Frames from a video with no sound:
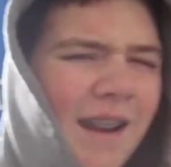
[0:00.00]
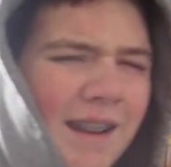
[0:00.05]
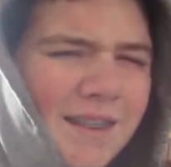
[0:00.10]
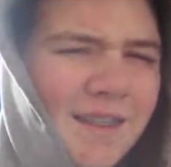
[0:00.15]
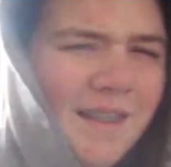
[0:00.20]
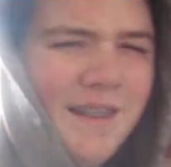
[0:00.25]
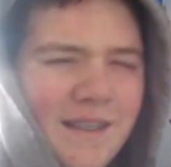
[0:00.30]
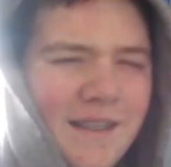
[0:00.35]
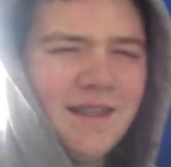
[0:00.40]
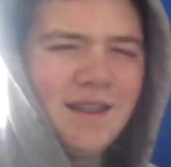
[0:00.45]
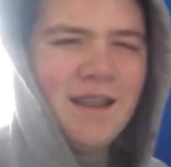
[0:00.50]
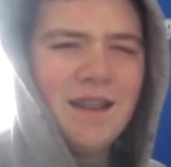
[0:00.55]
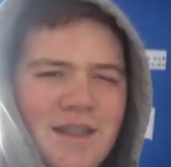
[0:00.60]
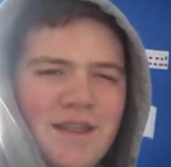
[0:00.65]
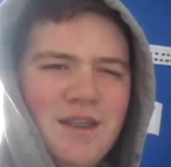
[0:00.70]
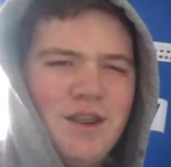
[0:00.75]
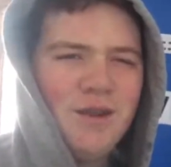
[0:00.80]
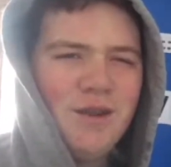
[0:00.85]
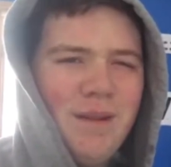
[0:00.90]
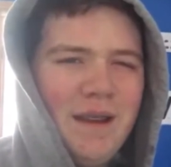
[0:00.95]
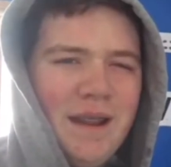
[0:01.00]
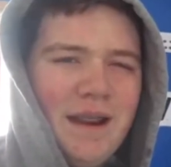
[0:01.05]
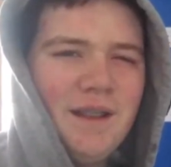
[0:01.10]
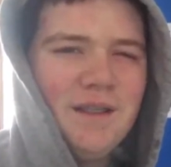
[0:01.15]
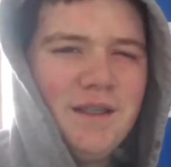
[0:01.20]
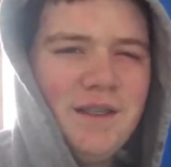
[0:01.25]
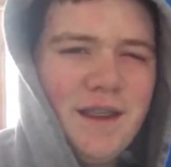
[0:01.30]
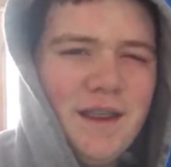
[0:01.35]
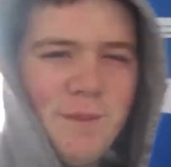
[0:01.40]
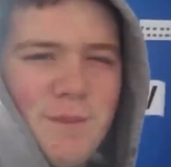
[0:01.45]
honestly, it's not too bad
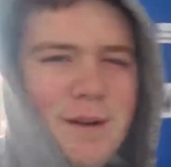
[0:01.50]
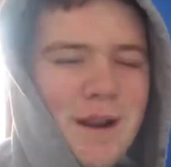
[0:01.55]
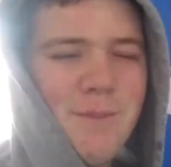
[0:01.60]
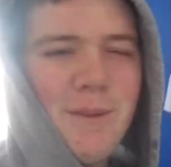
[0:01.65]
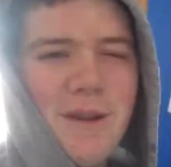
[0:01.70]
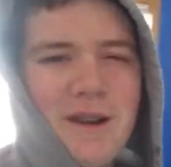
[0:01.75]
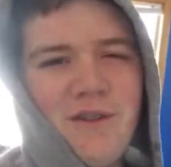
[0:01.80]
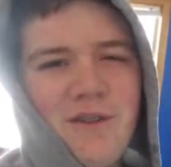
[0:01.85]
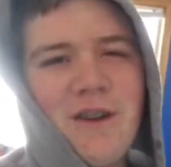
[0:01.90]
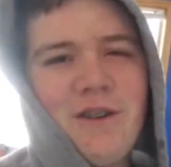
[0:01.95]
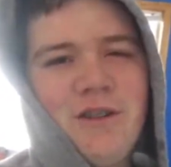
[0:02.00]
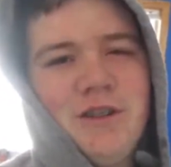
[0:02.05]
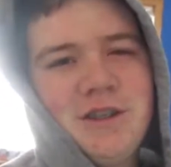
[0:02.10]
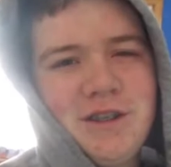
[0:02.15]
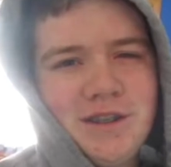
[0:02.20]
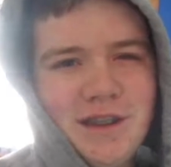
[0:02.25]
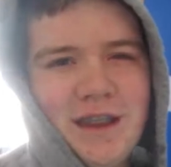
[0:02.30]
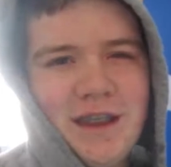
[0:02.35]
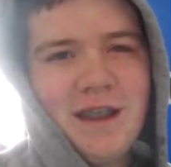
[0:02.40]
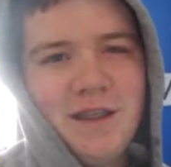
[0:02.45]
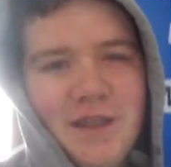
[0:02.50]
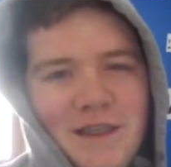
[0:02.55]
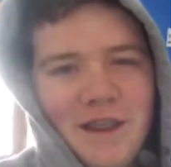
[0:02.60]
outside, but I bet if I would stay out